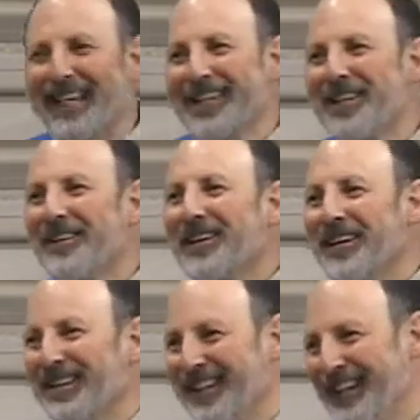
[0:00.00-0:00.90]
you know they
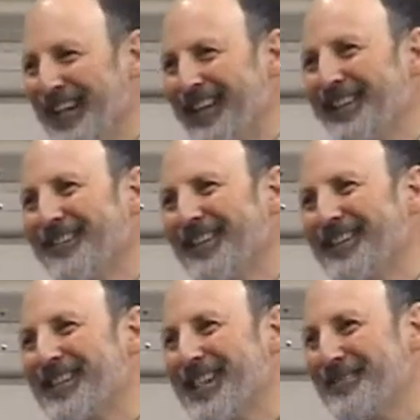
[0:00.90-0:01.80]
are connecting with
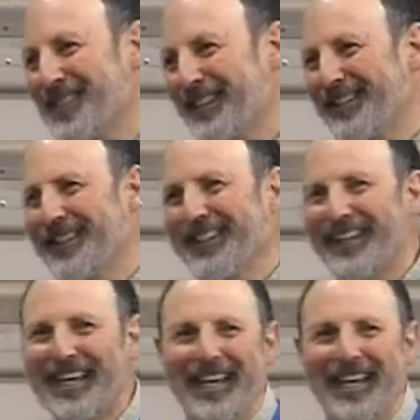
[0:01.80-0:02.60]
the subject, aren't they?